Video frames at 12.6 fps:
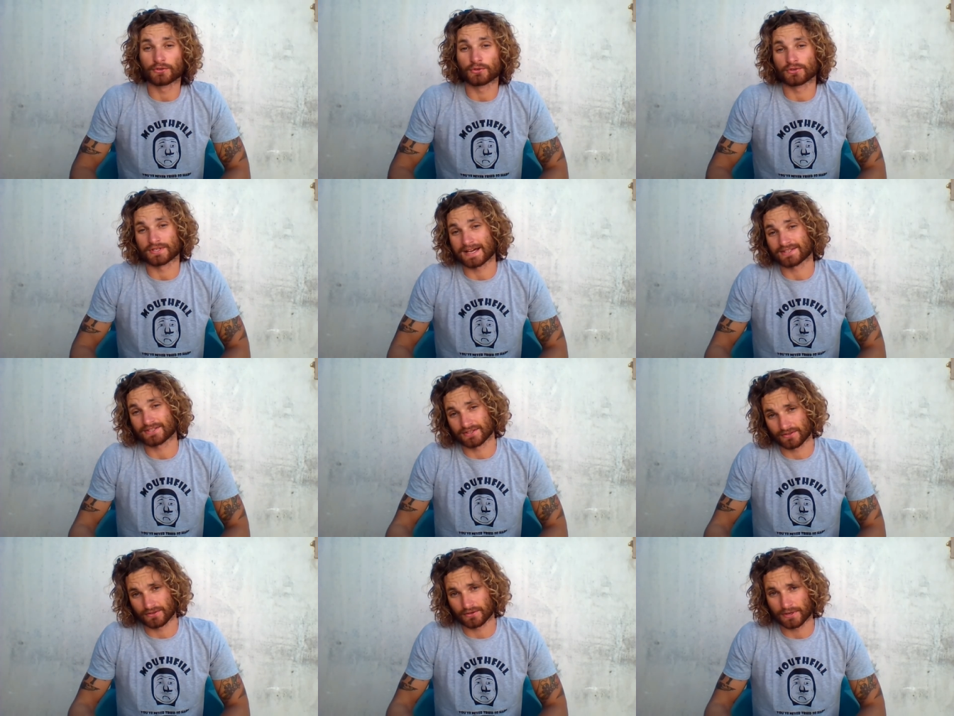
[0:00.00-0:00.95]
who's
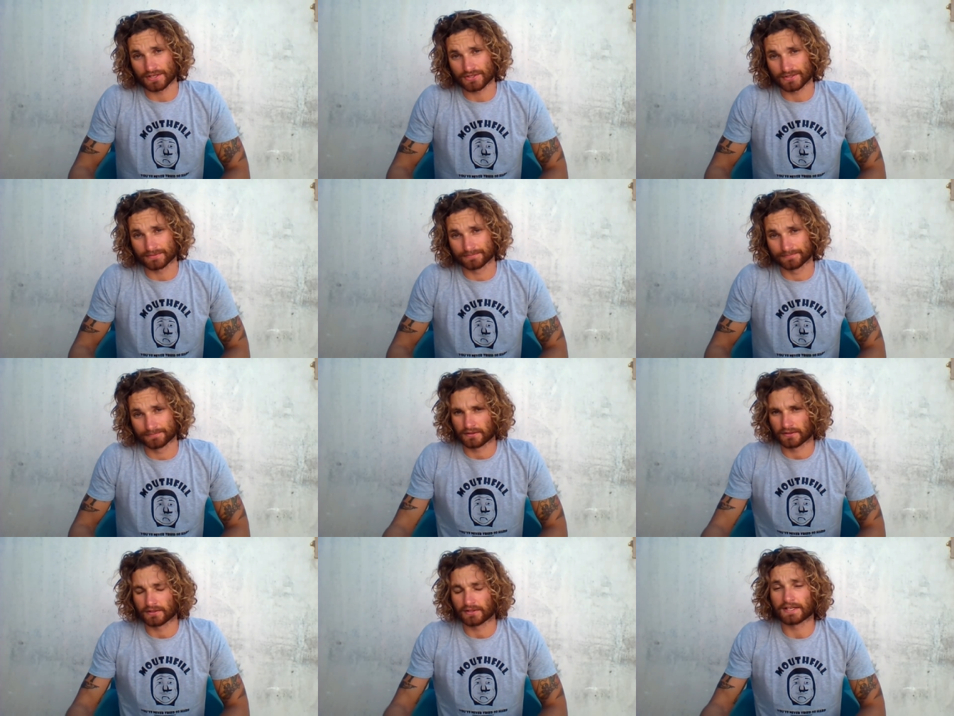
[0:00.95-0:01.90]
asking the question.
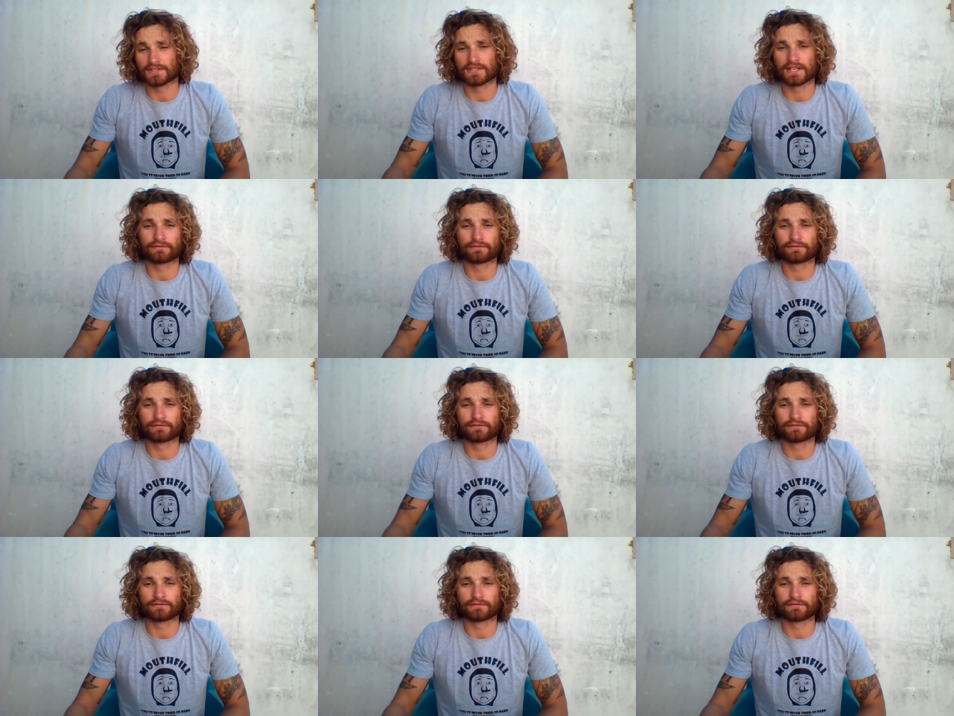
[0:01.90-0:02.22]
Let's say